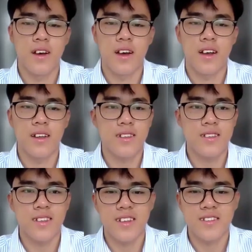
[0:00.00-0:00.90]
I
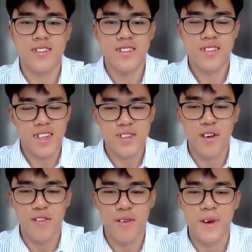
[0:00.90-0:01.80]
think that's
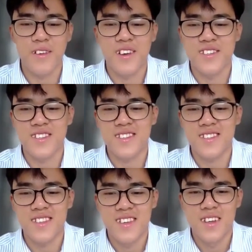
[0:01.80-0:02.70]
all for my questions.